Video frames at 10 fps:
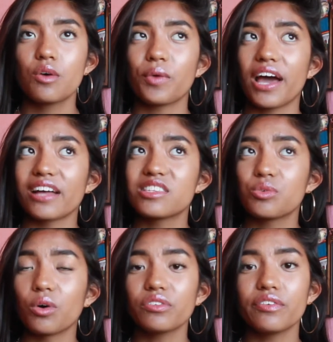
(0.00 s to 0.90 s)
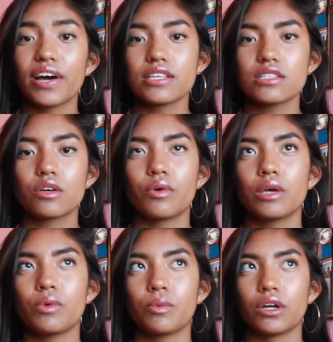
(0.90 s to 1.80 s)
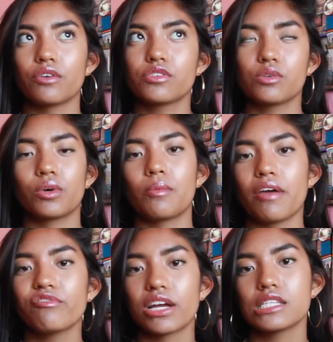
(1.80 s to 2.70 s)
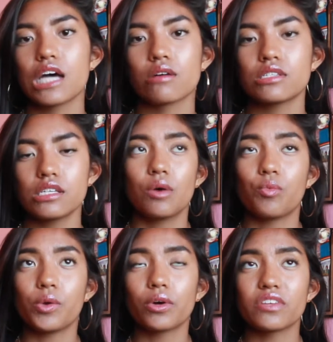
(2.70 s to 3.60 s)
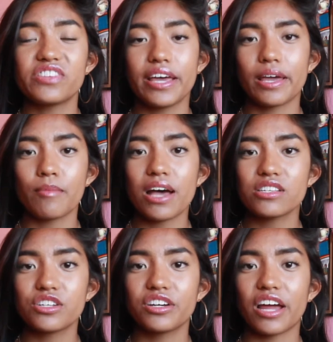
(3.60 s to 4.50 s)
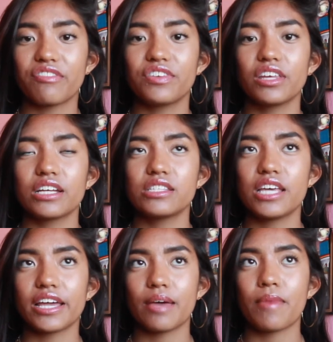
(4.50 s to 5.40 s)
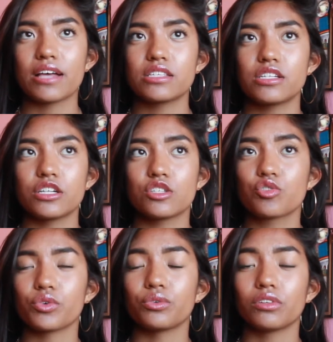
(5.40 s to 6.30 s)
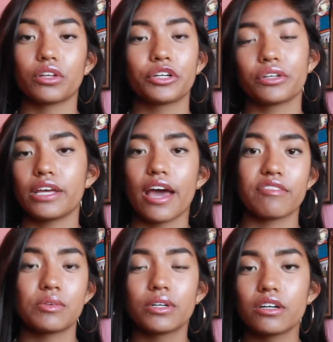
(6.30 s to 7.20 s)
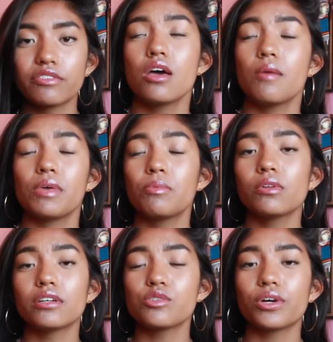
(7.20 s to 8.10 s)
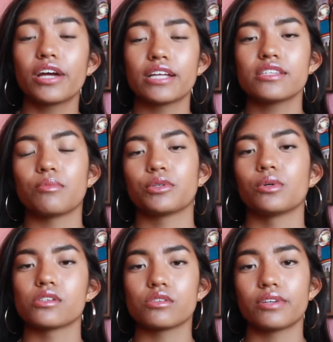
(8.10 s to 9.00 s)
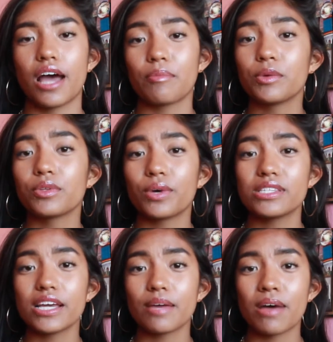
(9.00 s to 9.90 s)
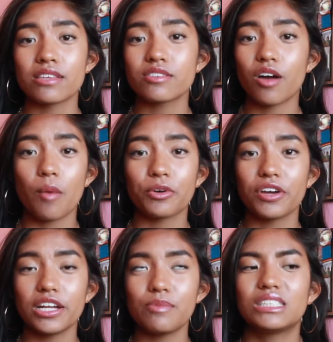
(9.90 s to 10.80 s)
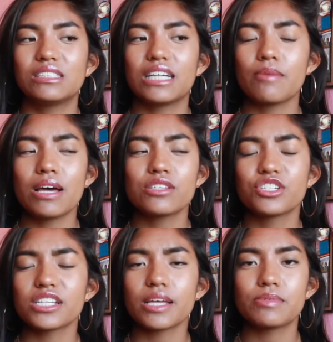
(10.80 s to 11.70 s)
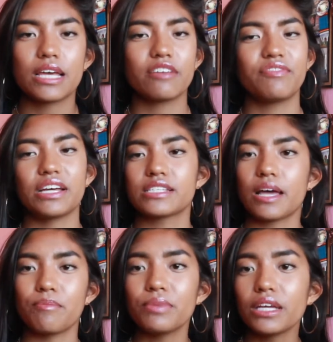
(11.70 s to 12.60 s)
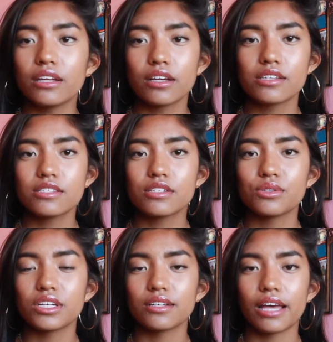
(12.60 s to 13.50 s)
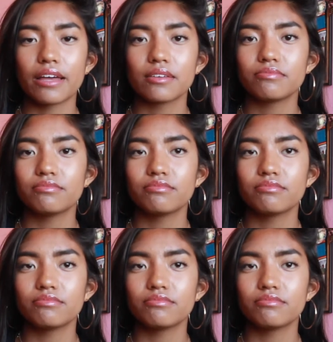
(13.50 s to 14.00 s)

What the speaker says: We had 12 devices going. We went over to one of my friends' houses. We were on Ticketmaster, and I feel like Ticketmaster screwed literally everyone over. People on Twitter and Tumblr were also unhappy with the way Ticketmaster operated. Ticketmaster just kept saying fans kept beating us to the